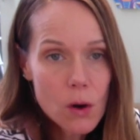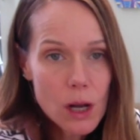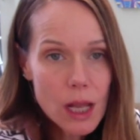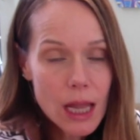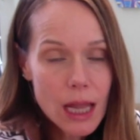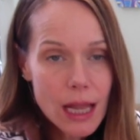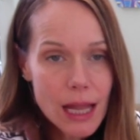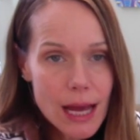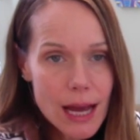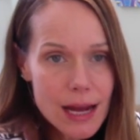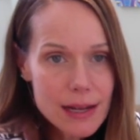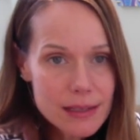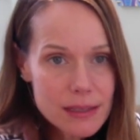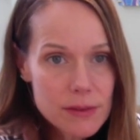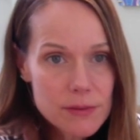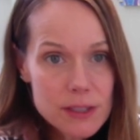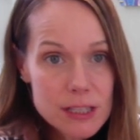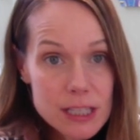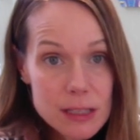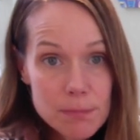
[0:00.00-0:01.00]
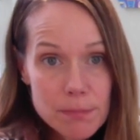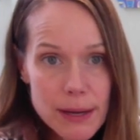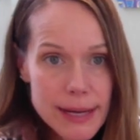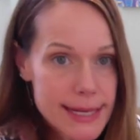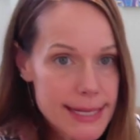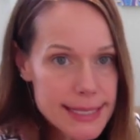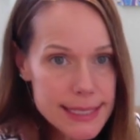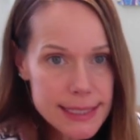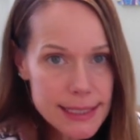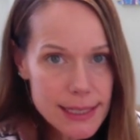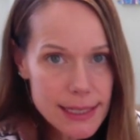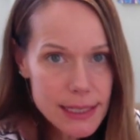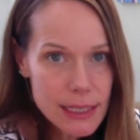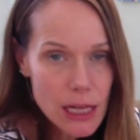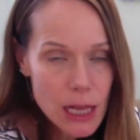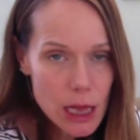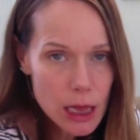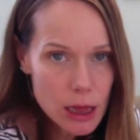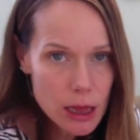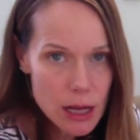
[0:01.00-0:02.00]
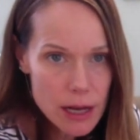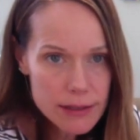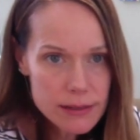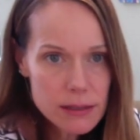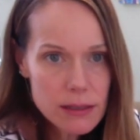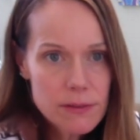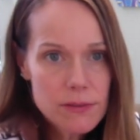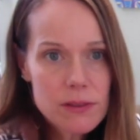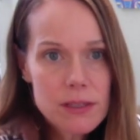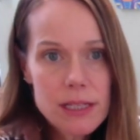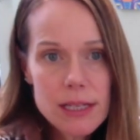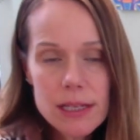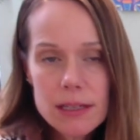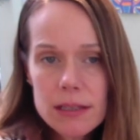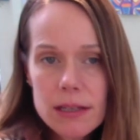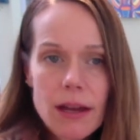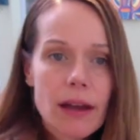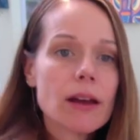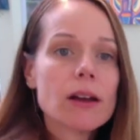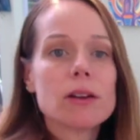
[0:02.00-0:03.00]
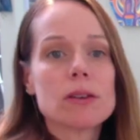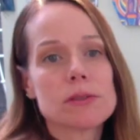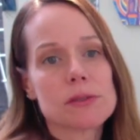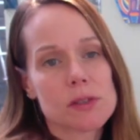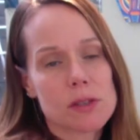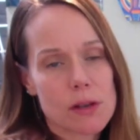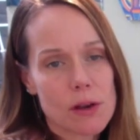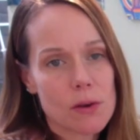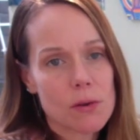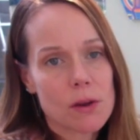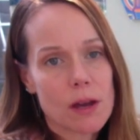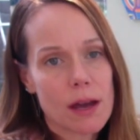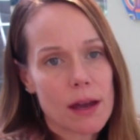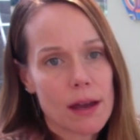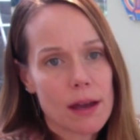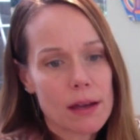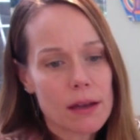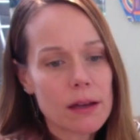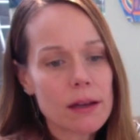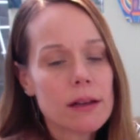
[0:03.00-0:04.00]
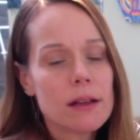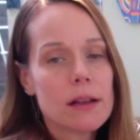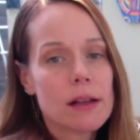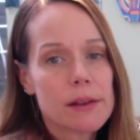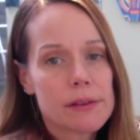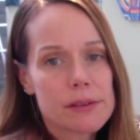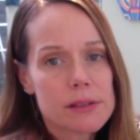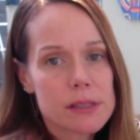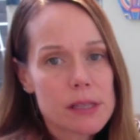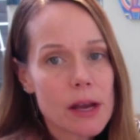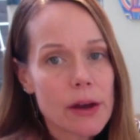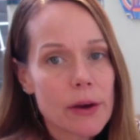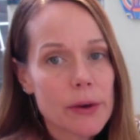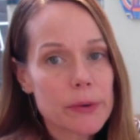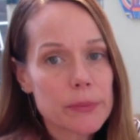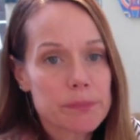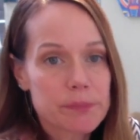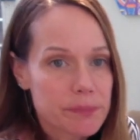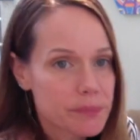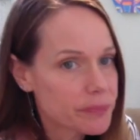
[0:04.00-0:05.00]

lots of spicy, lots of details, okay? So